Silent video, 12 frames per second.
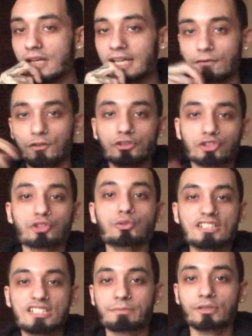if you
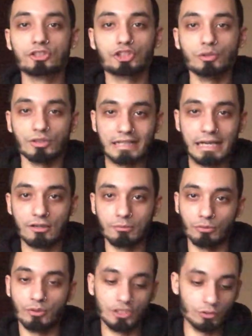truly spiritual
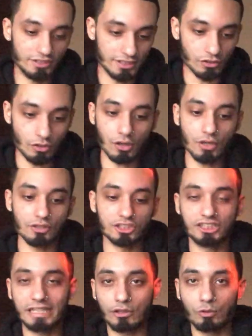accountable and you did all the
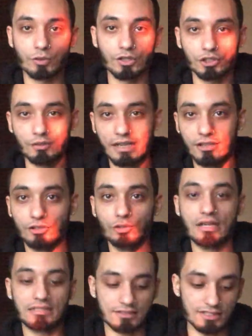shadow work you had to
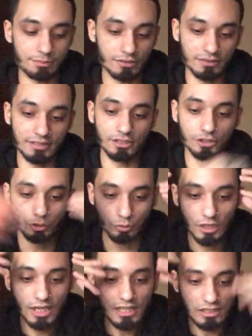do as a spirit and
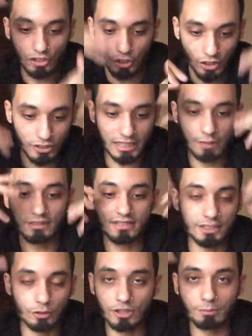you learned
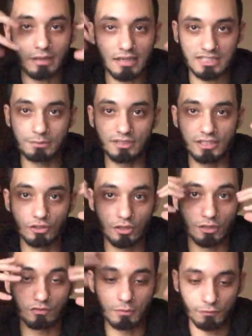everything you could possibly
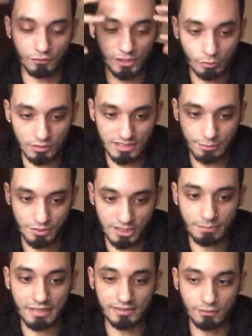learn from a frequency
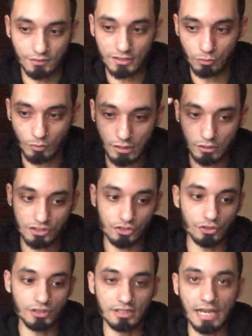perspective as well so
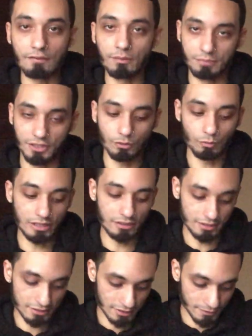you could have a big
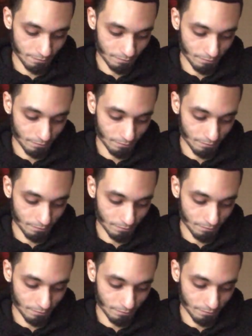awareness